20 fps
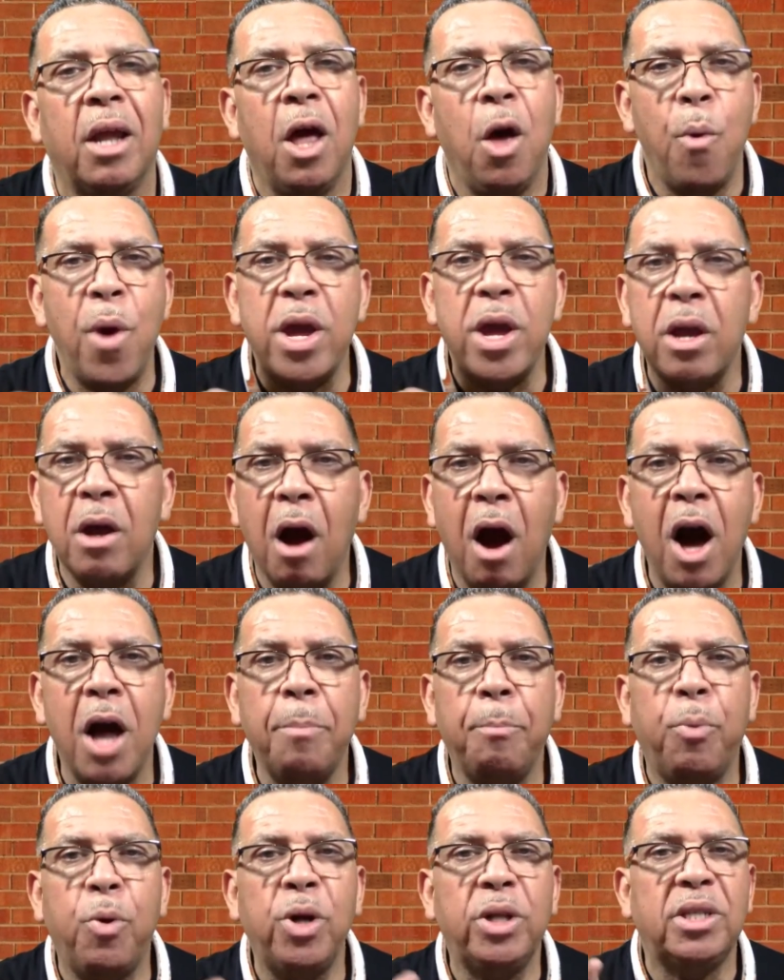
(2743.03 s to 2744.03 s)
When
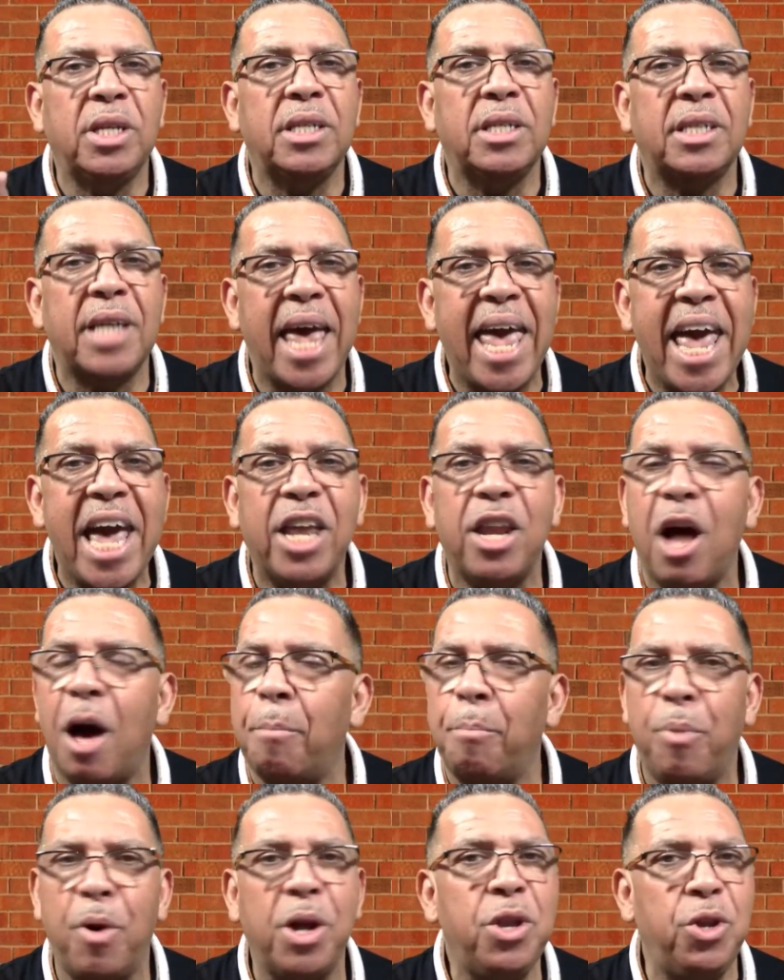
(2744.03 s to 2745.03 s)
God puts his hand
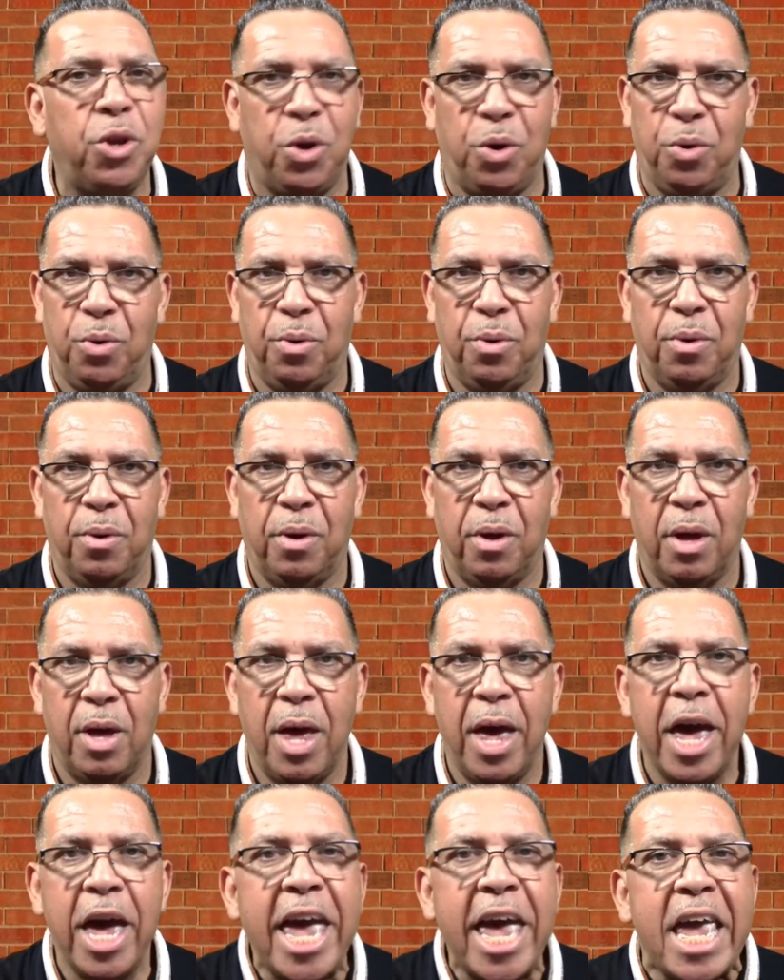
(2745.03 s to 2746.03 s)
upon you,
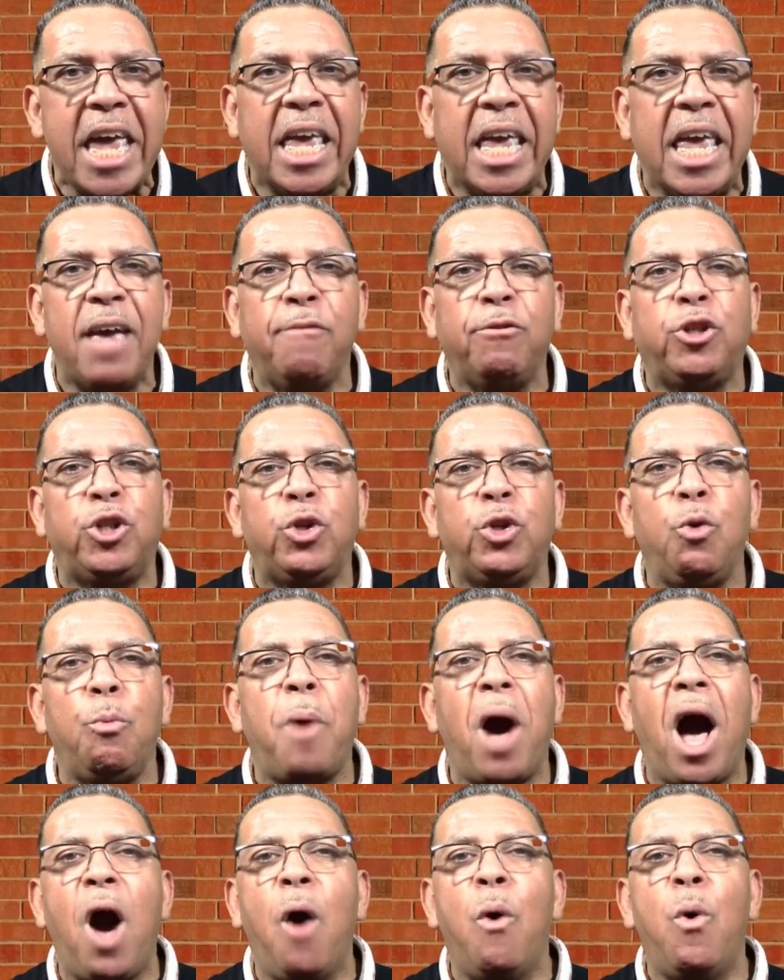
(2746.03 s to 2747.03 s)
he gives you
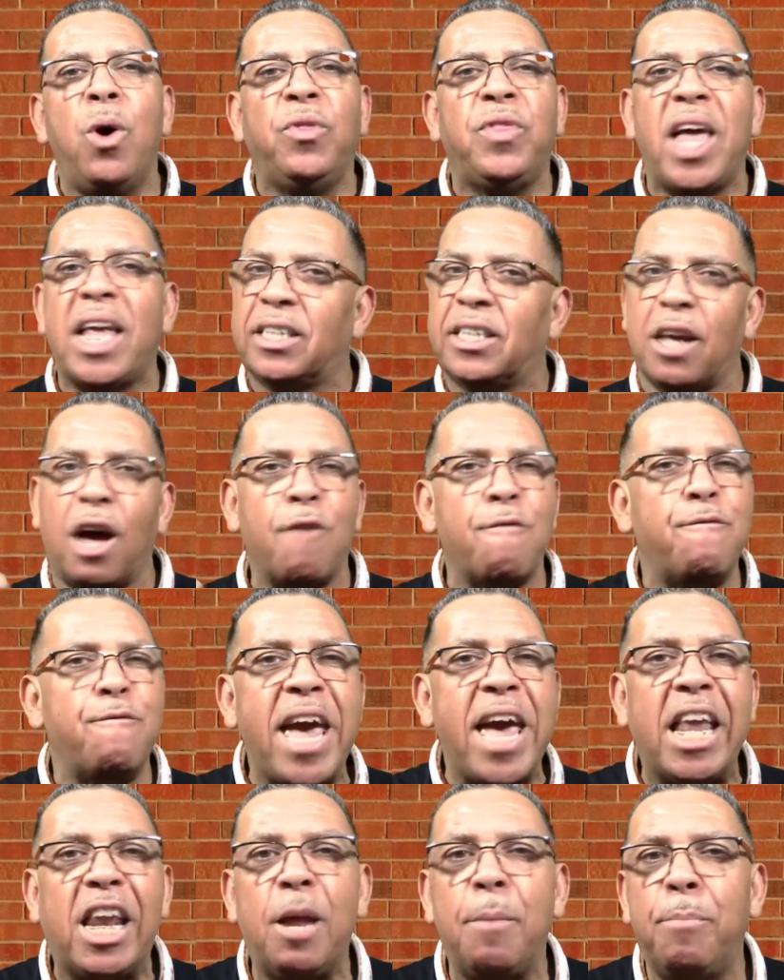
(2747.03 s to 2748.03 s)
power that's
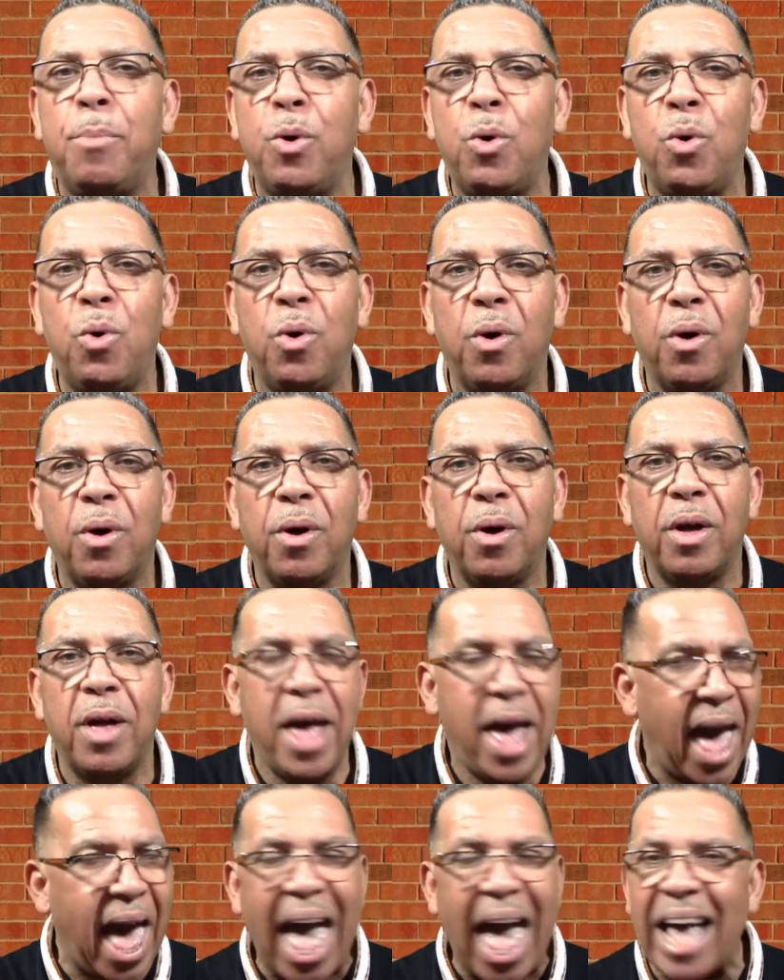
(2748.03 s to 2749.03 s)
available,
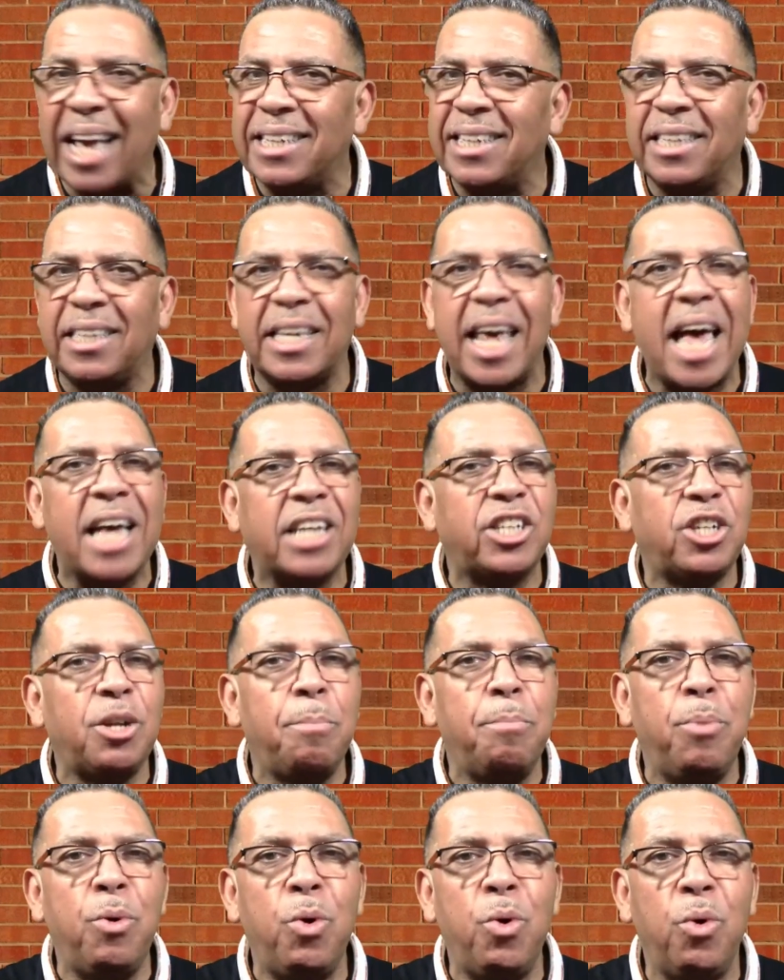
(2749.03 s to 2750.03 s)

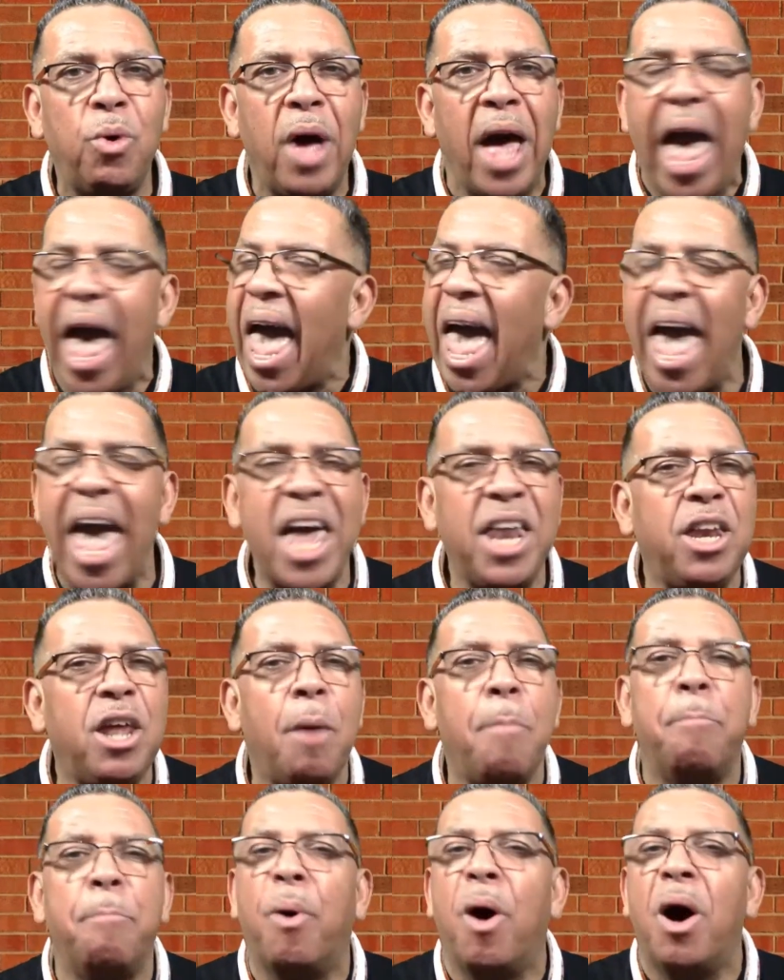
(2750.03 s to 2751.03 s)
accessible, and
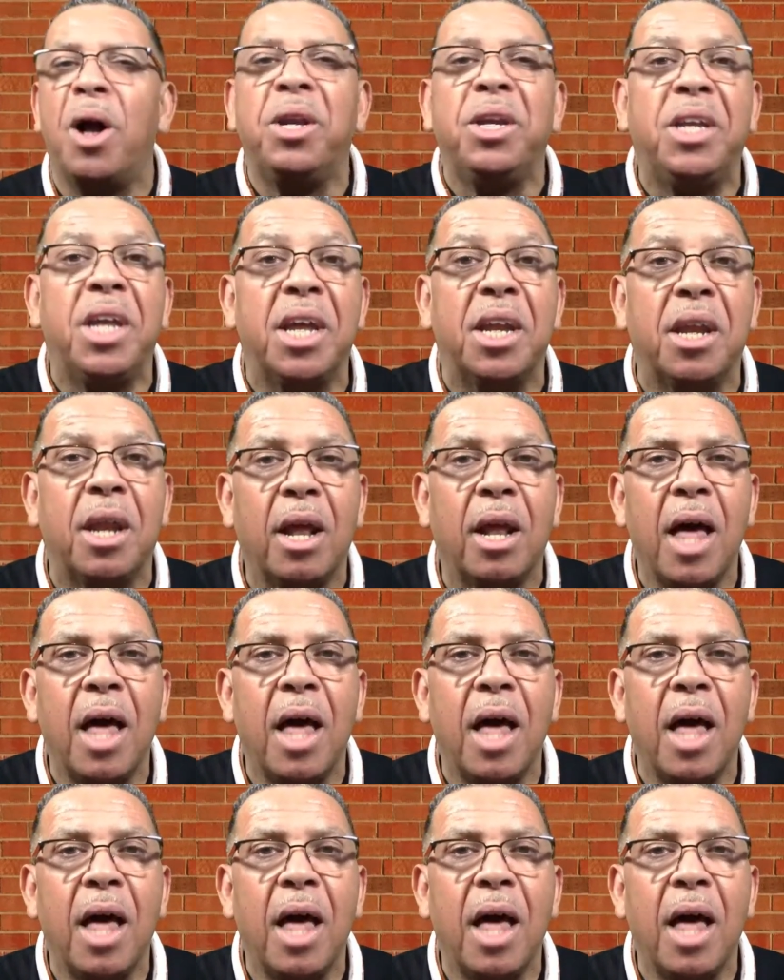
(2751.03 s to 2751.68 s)
abundant.